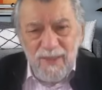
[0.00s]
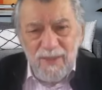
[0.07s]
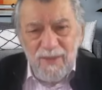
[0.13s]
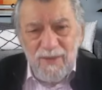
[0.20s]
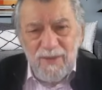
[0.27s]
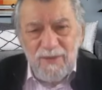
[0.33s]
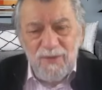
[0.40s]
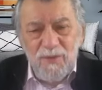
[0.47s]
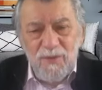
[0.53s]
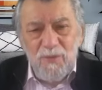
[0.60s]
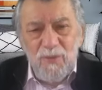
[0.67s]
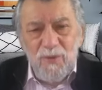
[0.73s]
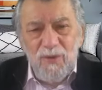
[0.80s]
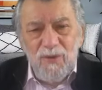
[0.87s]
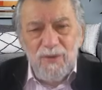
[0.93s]
This
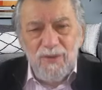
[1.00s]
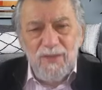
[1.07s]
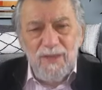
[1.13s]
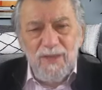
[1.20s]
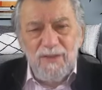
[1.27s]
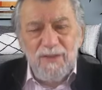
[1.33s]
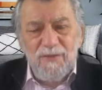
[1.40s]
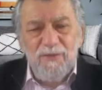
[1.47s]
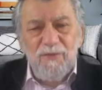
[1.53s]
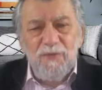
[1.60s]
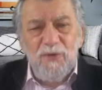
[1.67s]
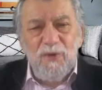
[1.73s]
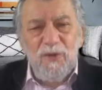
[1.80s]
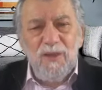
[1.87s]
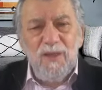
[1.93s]
world is
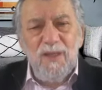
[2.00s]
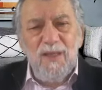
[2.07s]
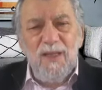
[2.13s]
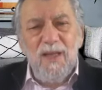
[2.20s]
full